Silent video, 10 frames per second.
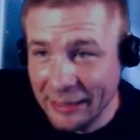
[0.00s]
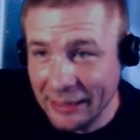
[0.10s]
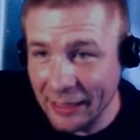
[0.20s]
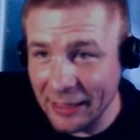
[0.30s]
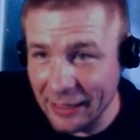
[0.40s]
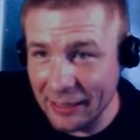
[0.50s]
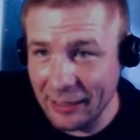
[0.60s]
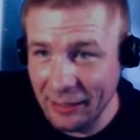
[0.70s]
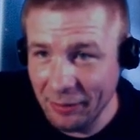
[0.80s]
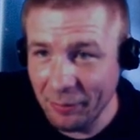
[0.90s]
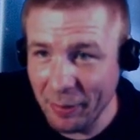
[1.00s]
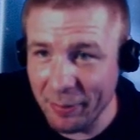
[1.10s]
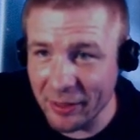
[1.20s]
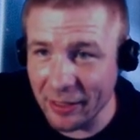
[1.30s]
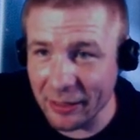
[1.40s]
Uh, maybe
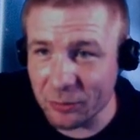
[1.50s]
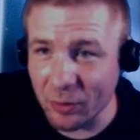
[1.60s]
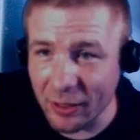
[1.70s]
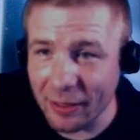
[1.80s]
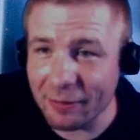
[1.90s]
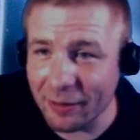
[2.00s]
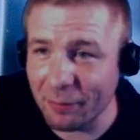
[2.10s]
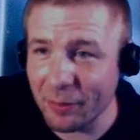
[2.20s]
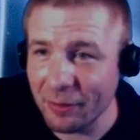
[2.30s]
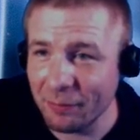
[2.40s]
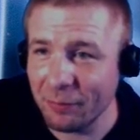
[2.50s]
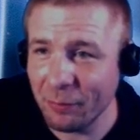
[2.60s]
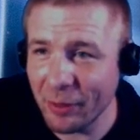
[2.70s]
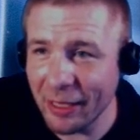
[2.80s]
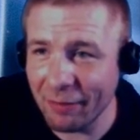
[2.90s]
the next one I get
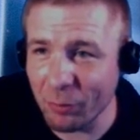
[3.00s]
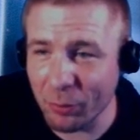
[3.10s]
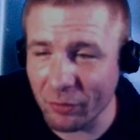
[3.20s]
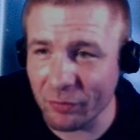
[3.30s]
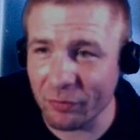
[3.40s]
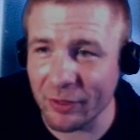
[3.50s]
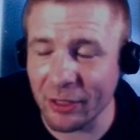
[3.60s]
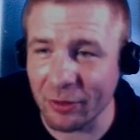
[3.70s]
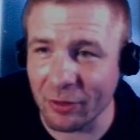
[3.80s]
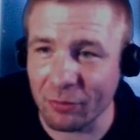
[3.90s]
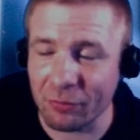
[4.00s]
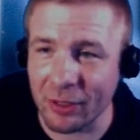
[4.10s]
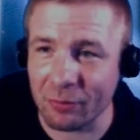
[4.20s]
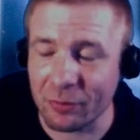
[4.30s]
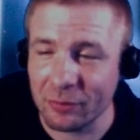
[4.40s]
when I have a perfect video and go
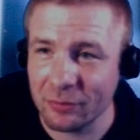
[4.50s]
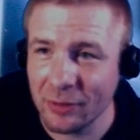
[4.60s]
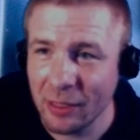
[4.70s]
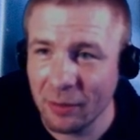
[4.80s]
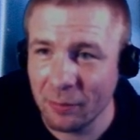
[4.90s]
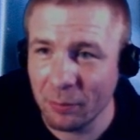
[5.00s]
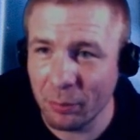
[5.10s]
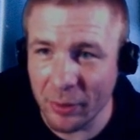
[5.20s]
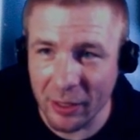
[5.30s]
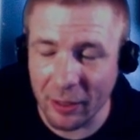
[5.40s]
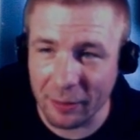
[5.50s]
viral. But